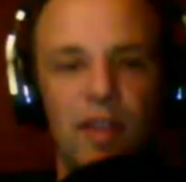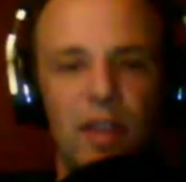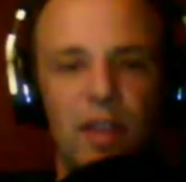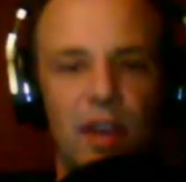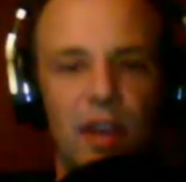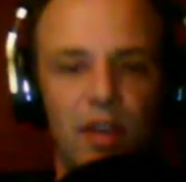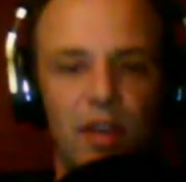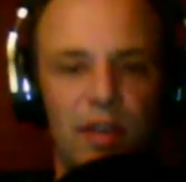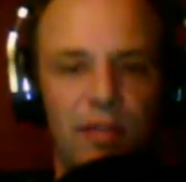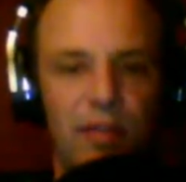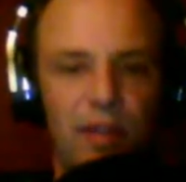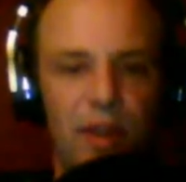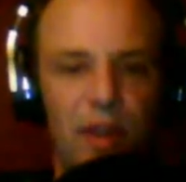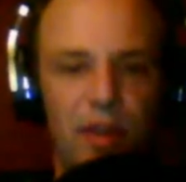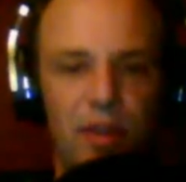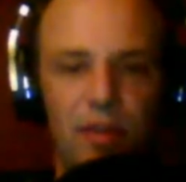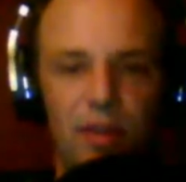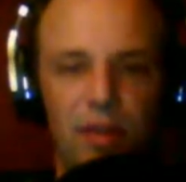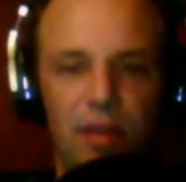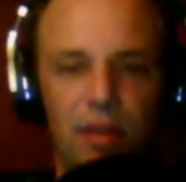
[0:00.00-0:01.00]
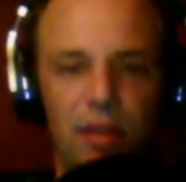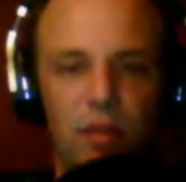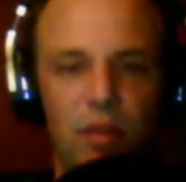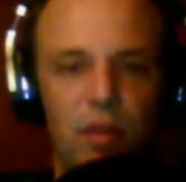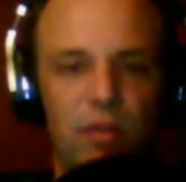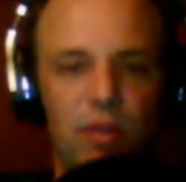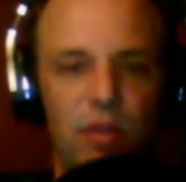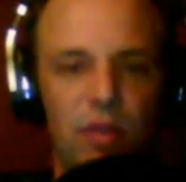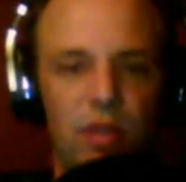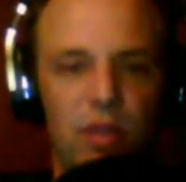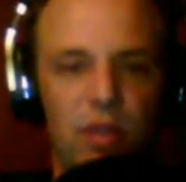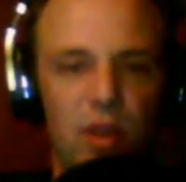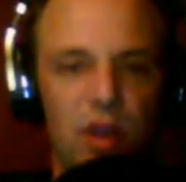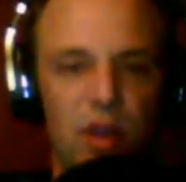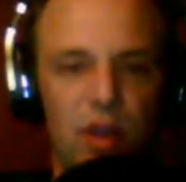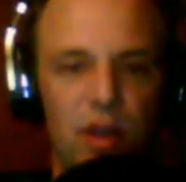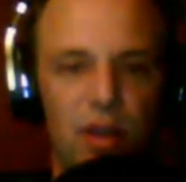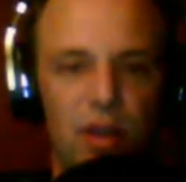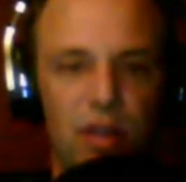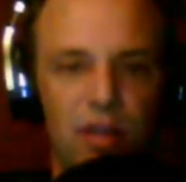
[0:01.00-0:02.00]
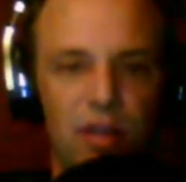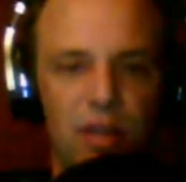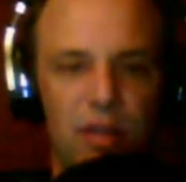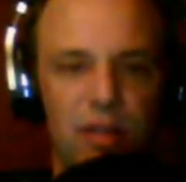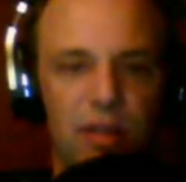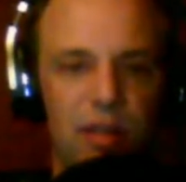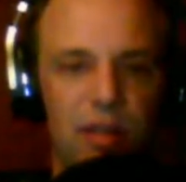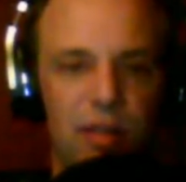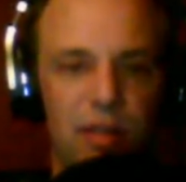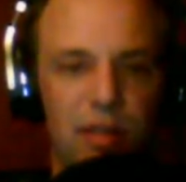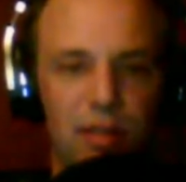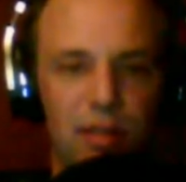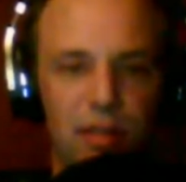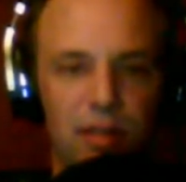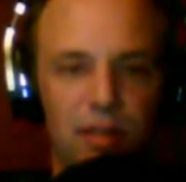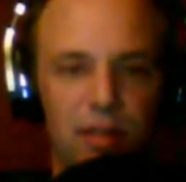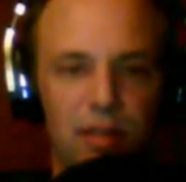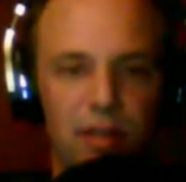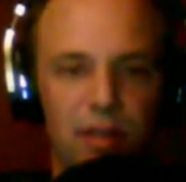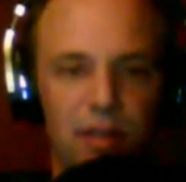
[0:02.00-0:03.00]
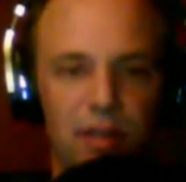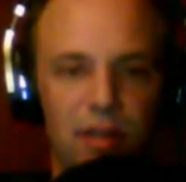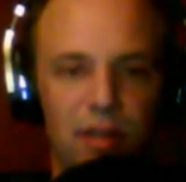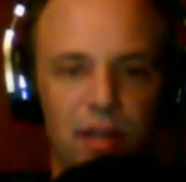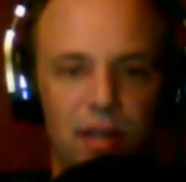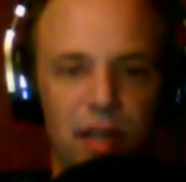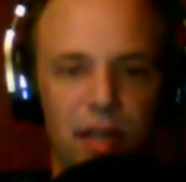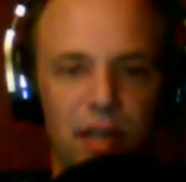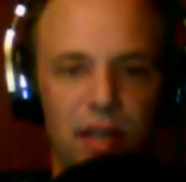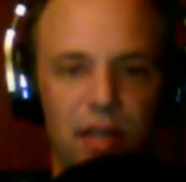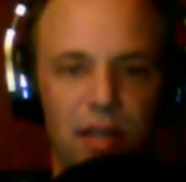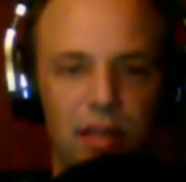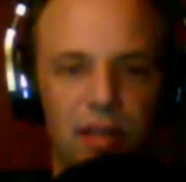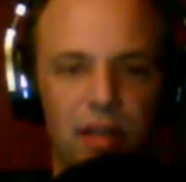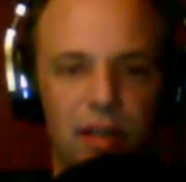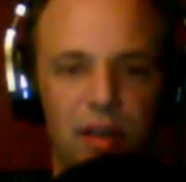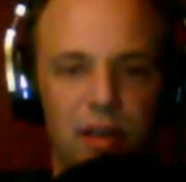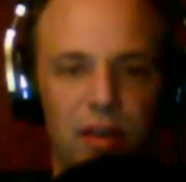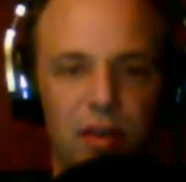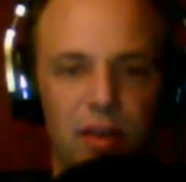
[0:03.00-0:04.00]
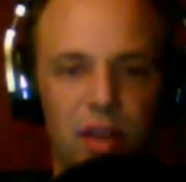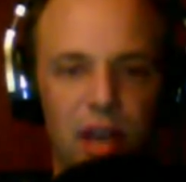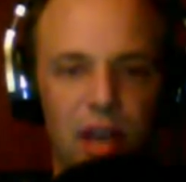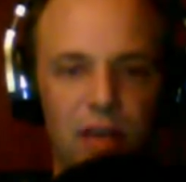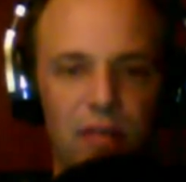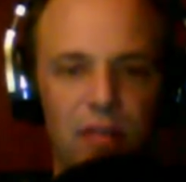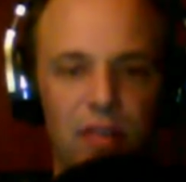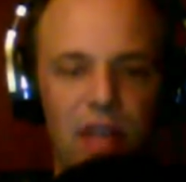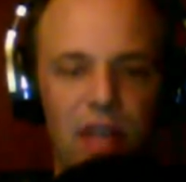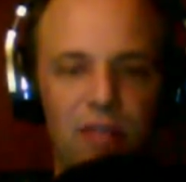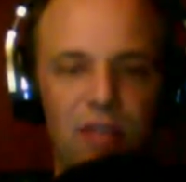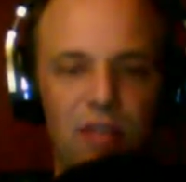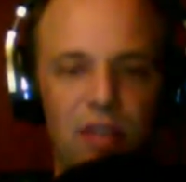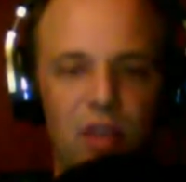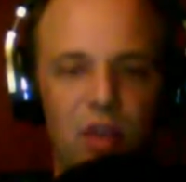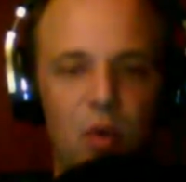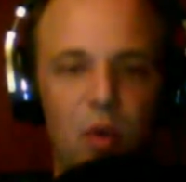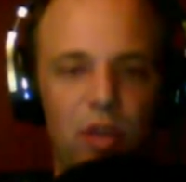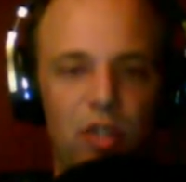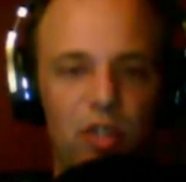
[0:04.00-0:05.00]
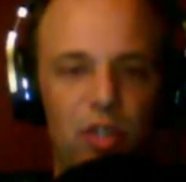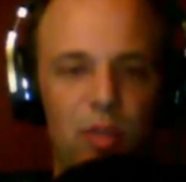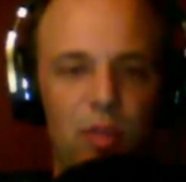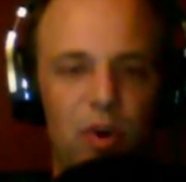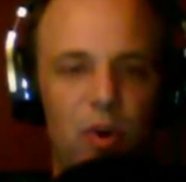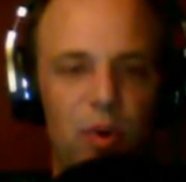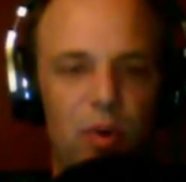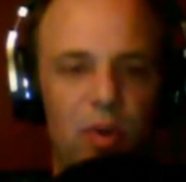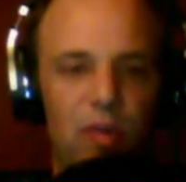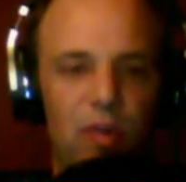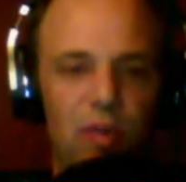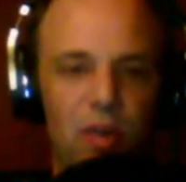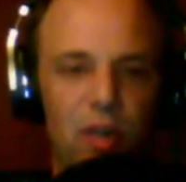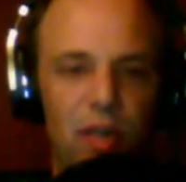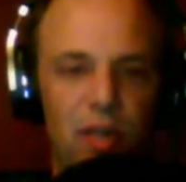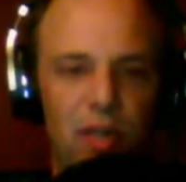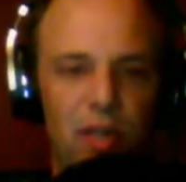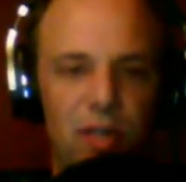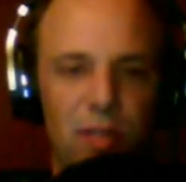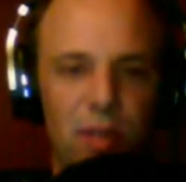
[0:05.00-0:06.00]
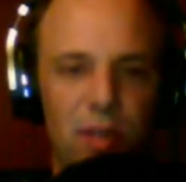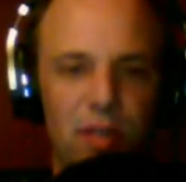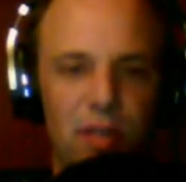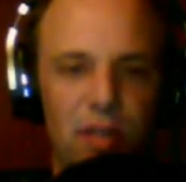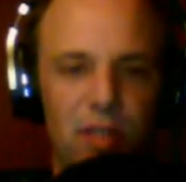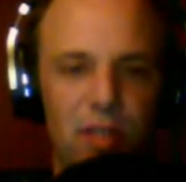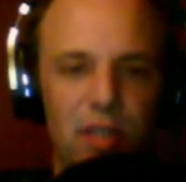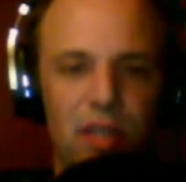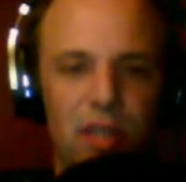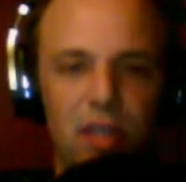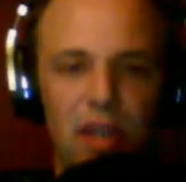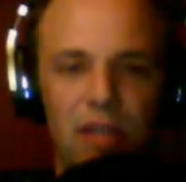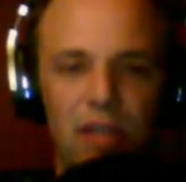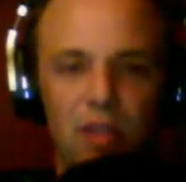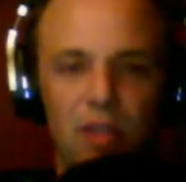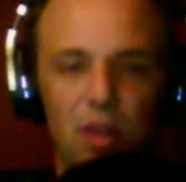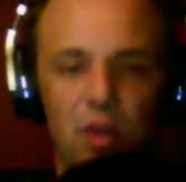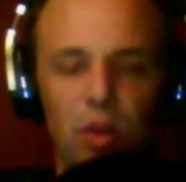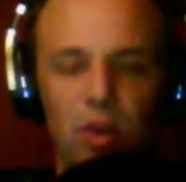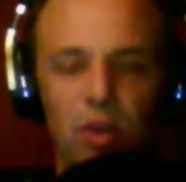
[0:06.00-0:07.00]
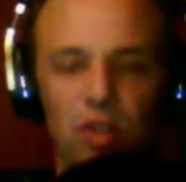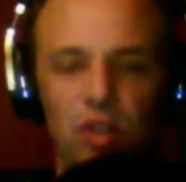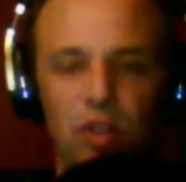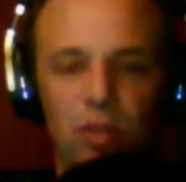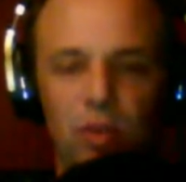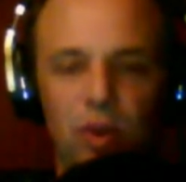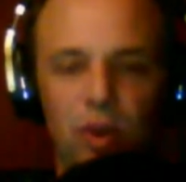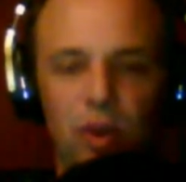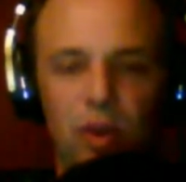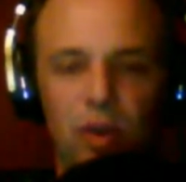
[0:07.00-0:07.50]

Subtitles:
if Gary found the world's longest link. No, everything after the question mark. Whenever you get something like this, anything after the question mark